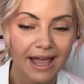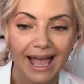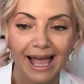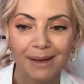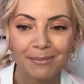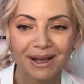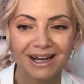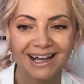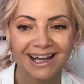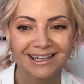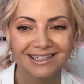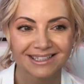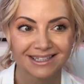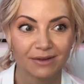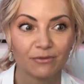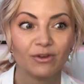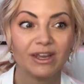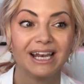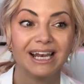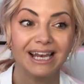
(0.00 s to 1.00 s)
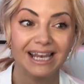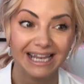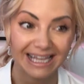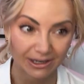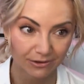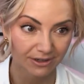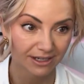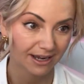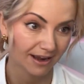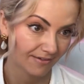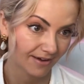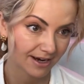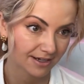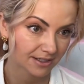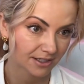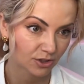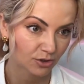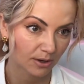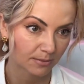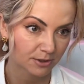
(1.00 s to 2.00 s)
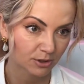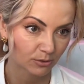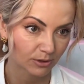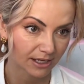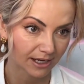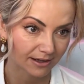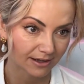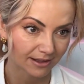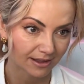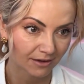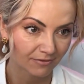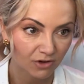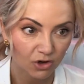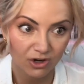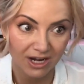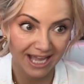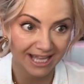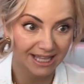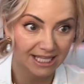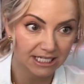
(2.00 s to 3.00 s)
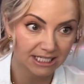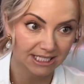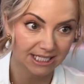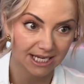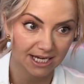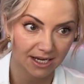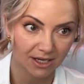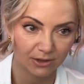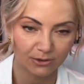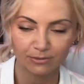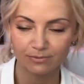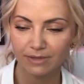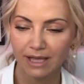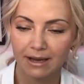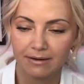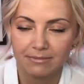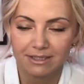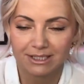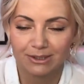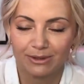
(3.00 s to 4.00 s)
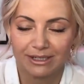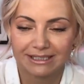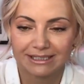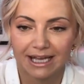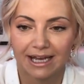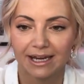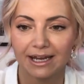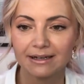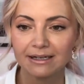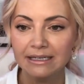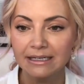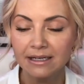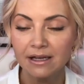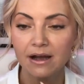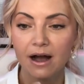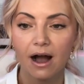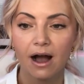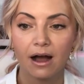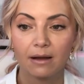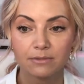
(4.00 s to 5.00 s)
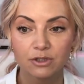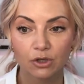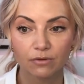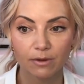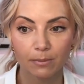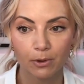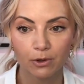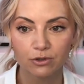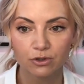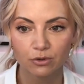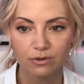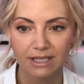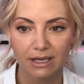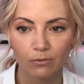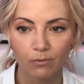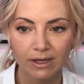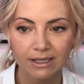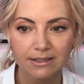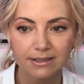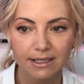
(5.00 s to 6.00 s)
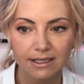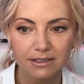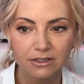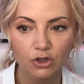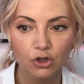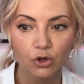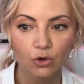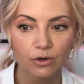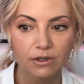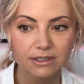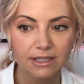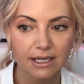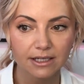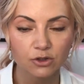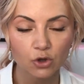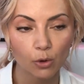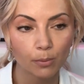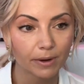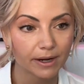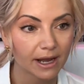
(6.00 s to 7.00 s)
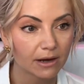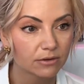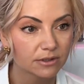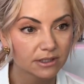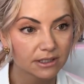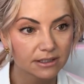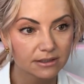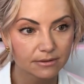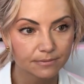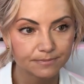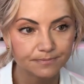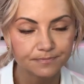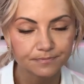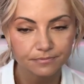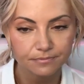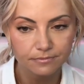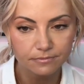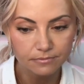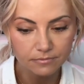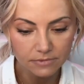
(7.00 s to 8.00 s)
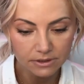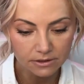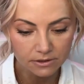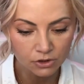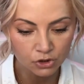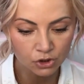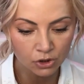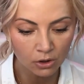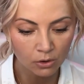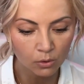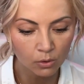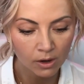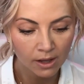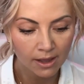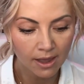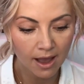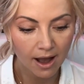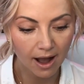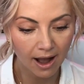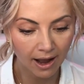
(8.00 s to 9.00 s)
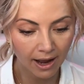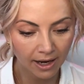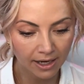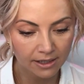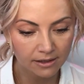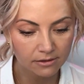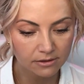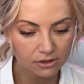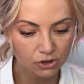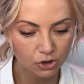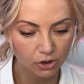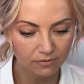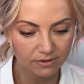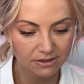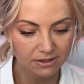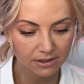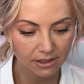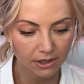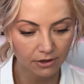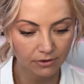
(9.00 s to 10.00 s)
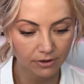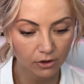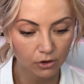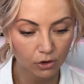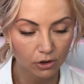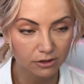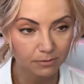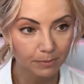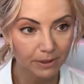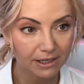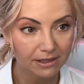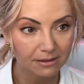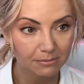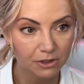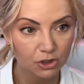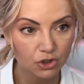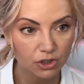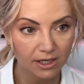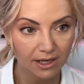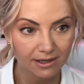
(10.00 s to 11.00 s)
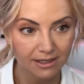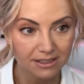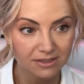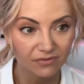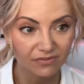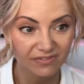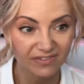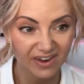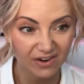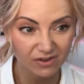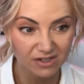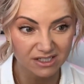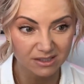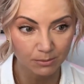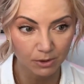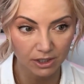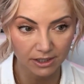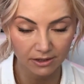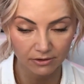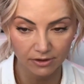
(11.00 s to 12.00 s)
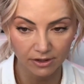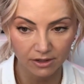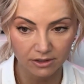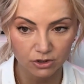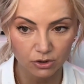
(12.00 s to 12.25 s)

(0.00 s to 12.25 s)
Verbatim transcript: M L S, we literally have access to absolutely anything. We are like the Zillow. I'm so excited. Um, so we post those on Wednesdays, Thursdays, open houses. So I service an area called Pinckney, Michigan. It's a very small area.